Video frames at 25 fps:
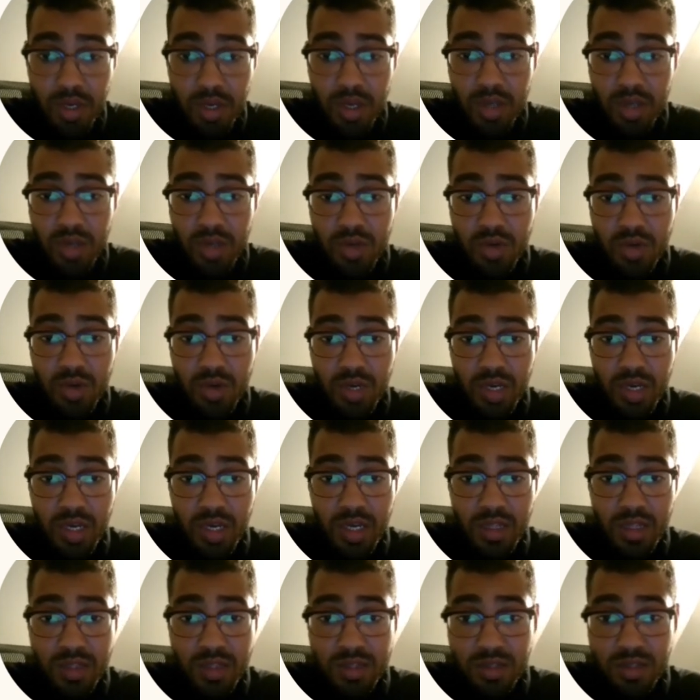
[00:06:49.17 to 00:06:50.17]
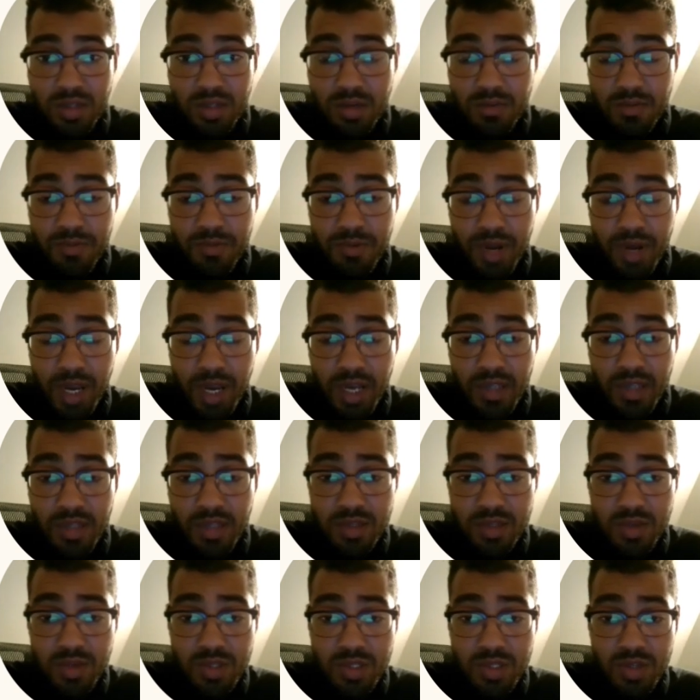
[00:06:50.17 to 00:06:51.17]
you can
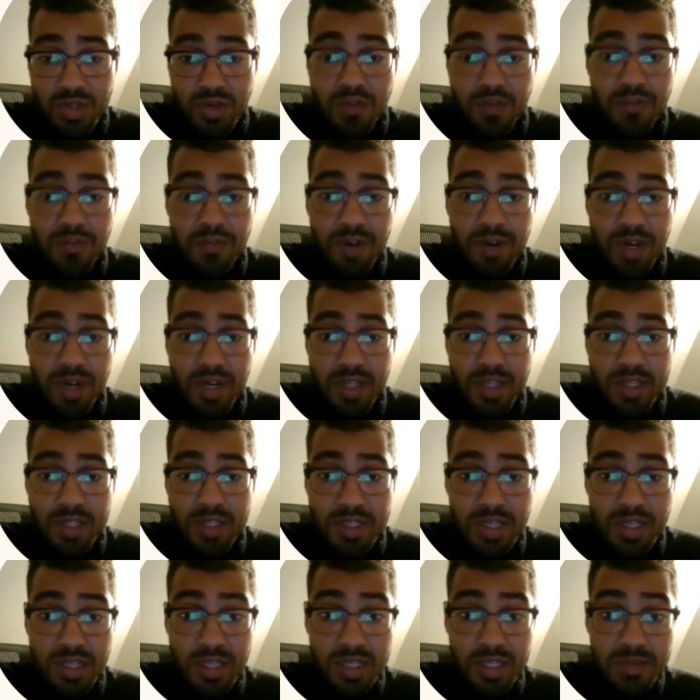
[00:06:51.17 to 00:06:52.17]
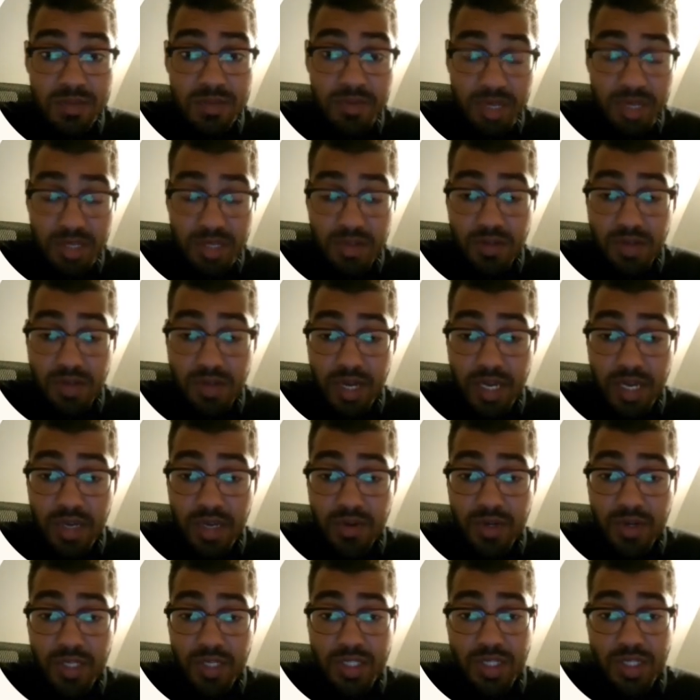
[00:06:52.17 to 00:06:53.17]
practice with your friends that they speak the
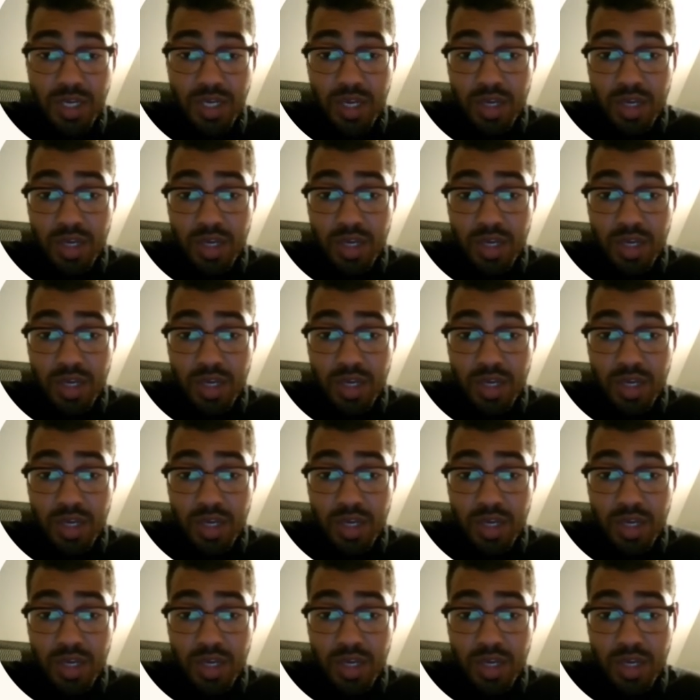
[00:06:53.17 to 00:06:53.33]
language.